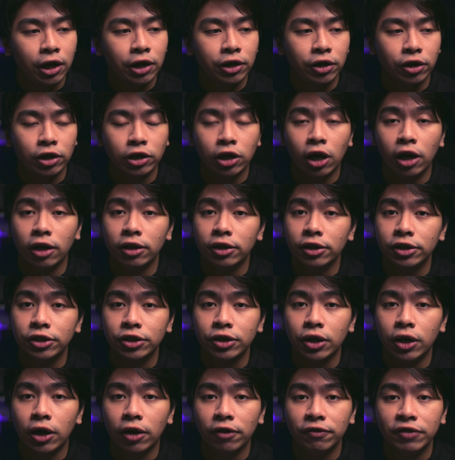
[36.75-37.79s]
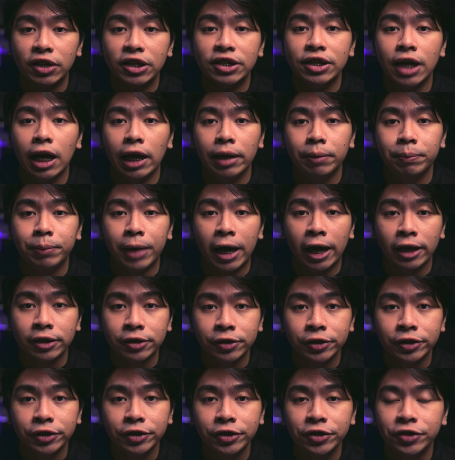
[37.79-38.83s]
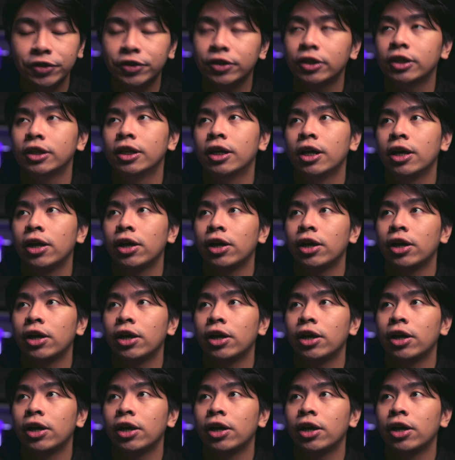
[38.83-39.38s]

your knowledge of design patterns,